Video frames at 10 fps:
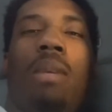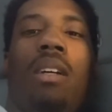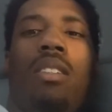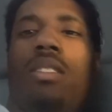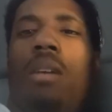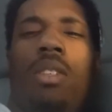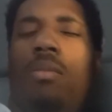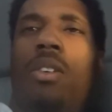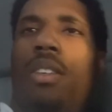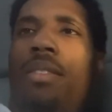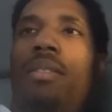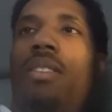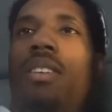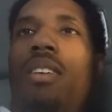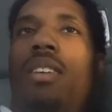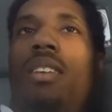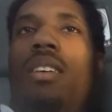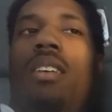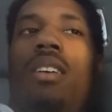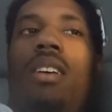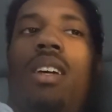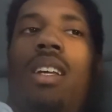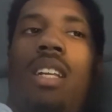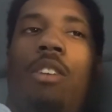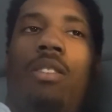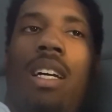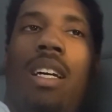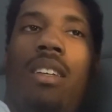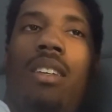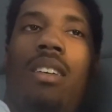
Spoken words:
else called me this morning. And they were like,